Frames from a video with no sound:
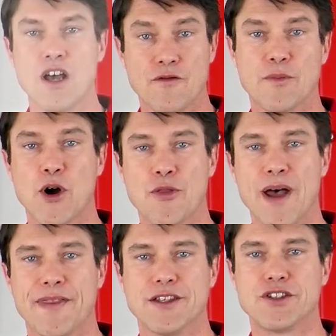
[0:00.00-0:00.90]
For both
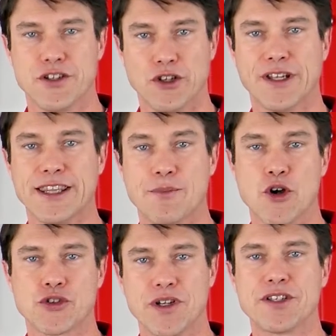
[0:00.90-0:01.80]
methods, you'll need the
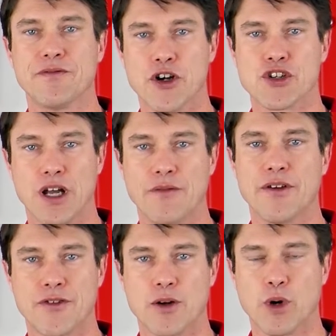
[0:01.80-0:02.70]
most recent version of the
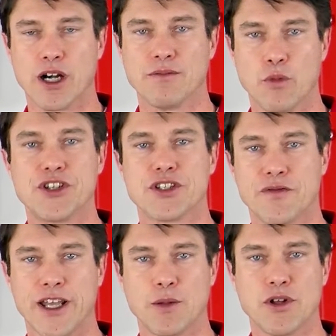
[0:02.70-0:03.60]
firmware, which is
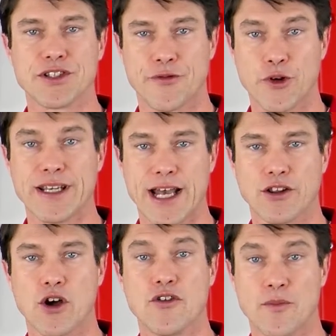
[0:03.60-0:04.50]
available as a free
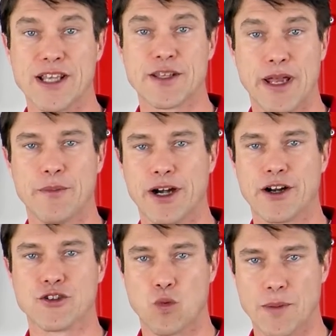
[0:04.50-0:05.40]
download from SMA
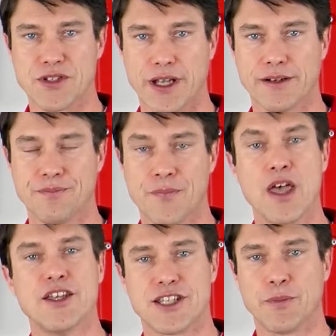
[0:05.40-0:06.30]
America's website.
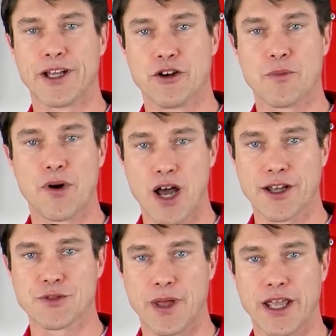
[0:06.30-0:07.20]
Simply go to the
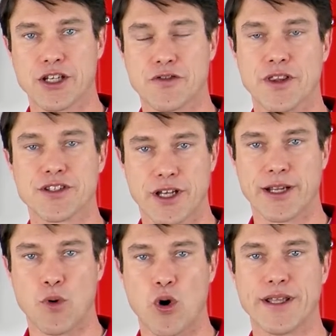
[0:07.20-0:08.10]
products page for the Sunny
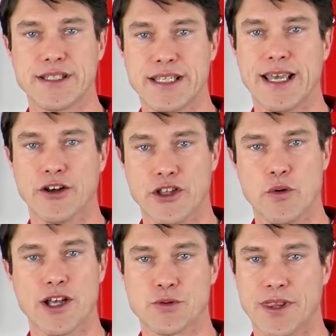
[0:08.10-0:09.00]
Boy TL
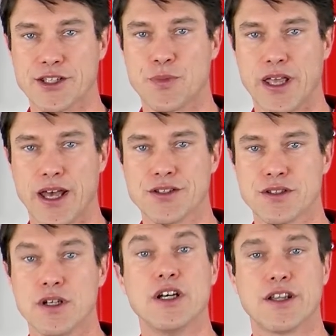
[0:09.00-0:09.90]
US with SPS,
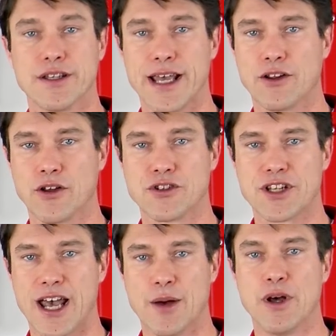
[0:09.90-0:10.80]
to the Downloads
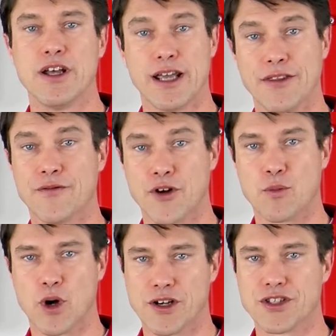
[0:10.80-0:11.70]
tab, and the firmware